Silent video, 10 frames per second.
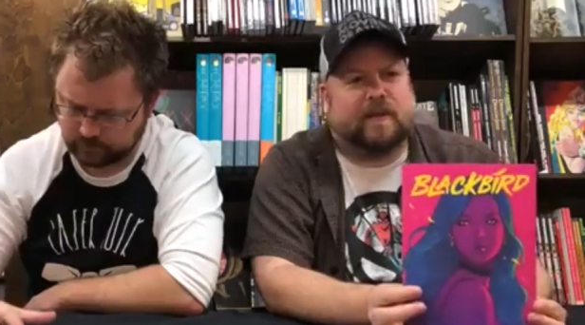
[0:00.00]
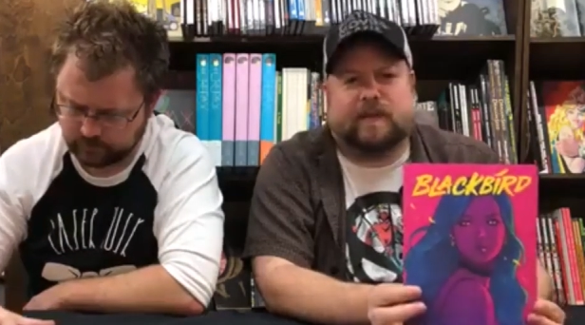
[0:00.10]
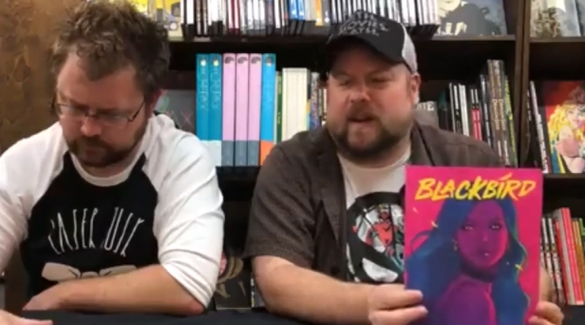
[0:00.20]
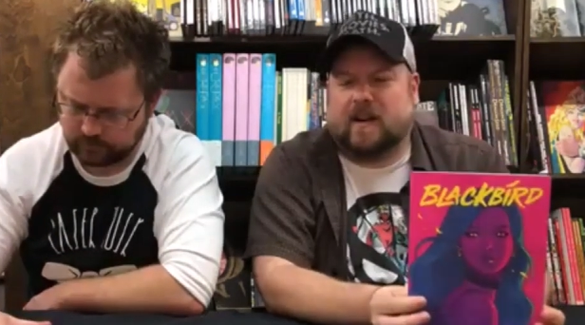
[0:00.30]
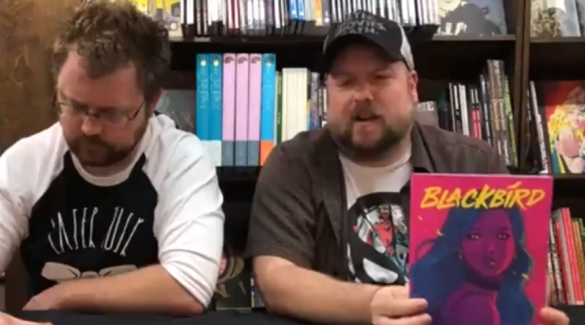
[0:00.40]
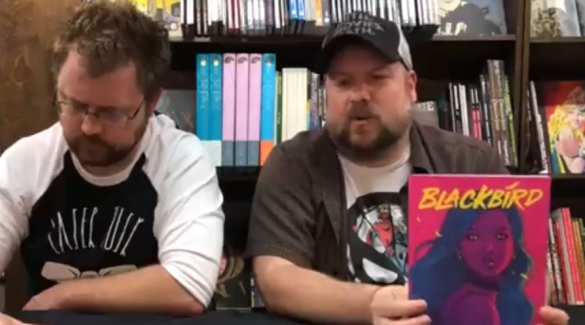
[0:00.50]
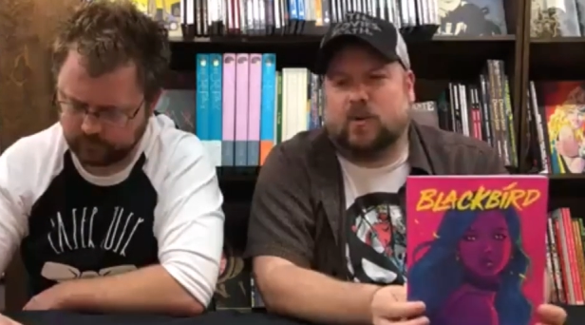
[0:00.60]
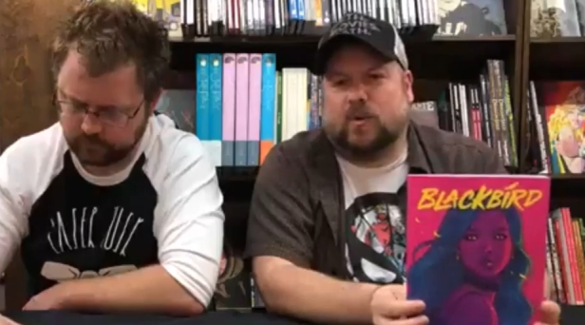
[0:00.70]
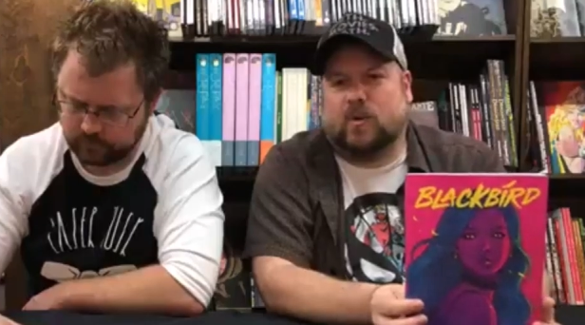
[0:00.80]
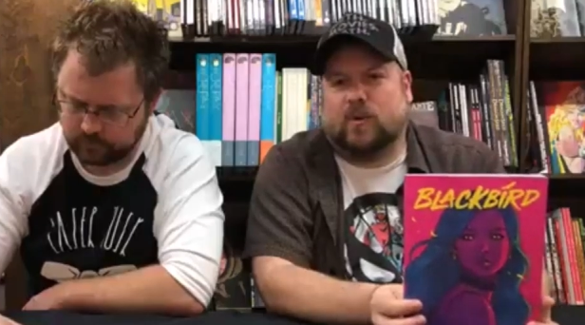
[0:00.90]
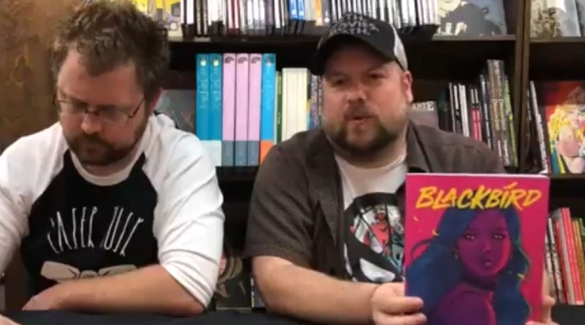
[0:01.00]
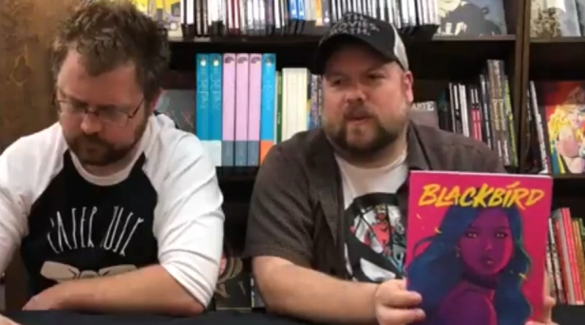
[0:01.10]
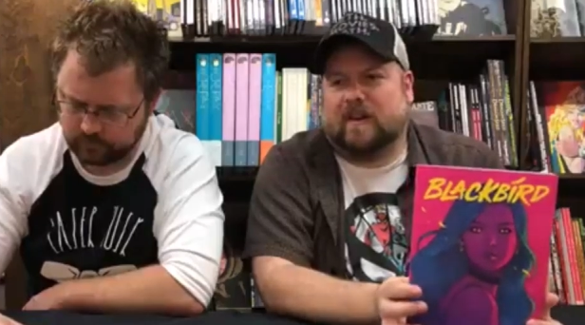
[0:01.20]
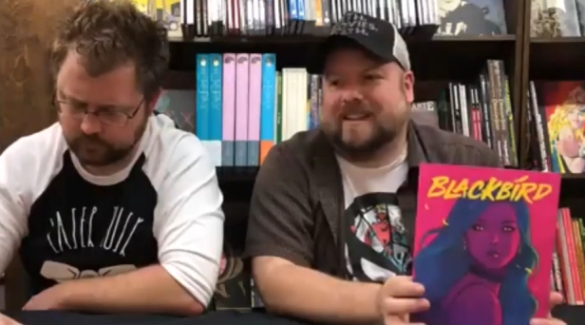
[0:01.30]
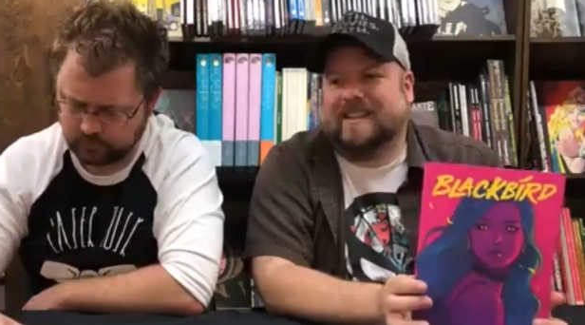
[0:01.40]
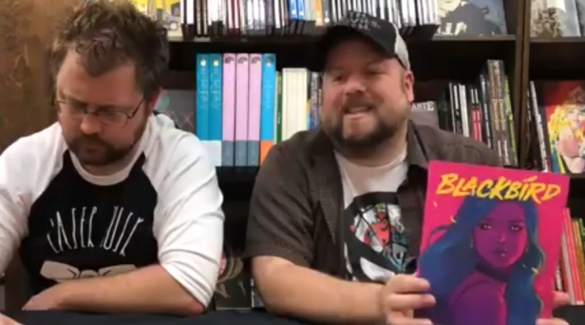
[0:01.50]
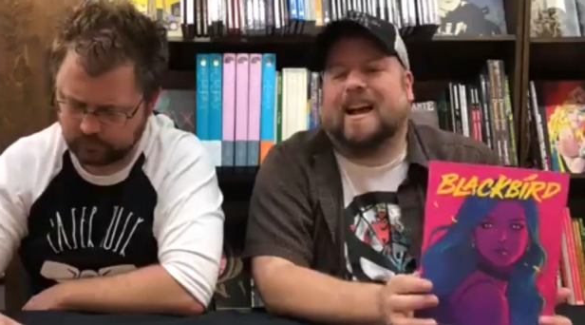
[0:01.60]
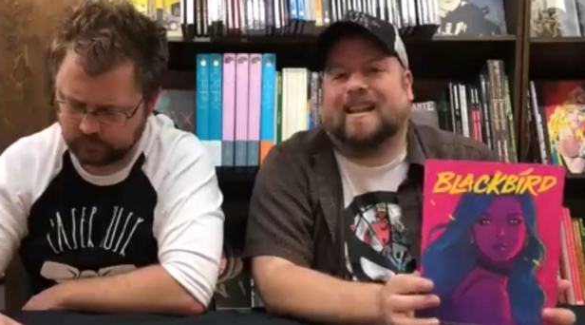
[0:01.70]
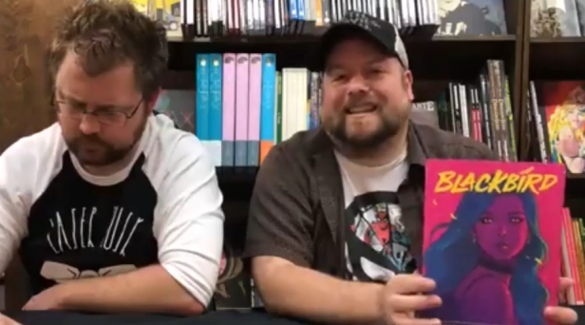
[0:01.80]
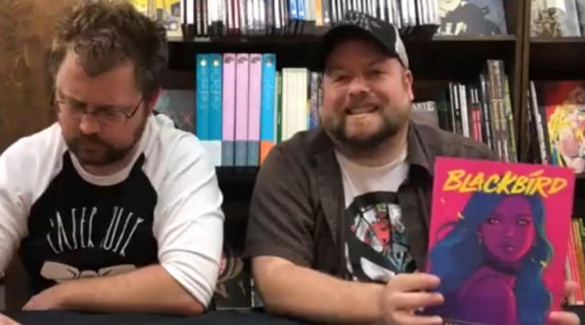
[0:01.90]
Speaker 1: Very cool, very
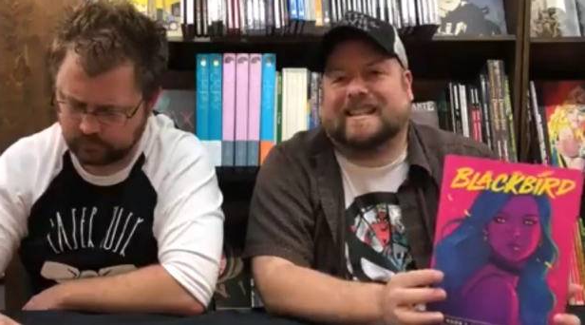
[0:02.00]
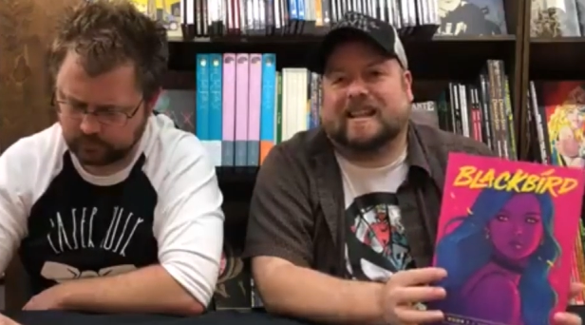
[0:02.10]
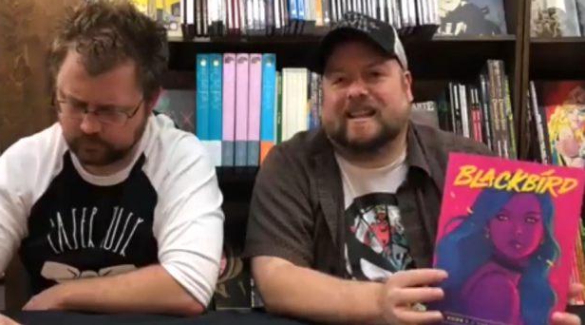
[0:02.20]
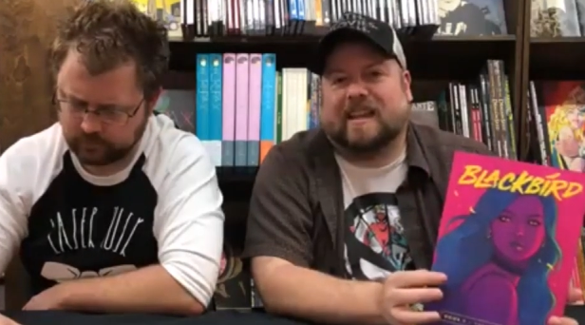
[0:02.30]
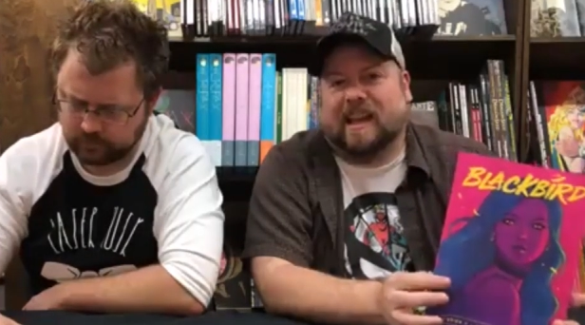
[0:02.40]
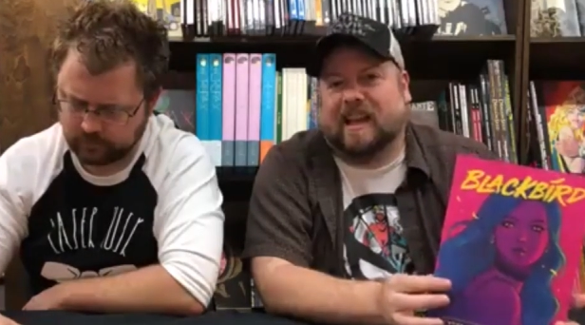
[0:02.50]
stylistic.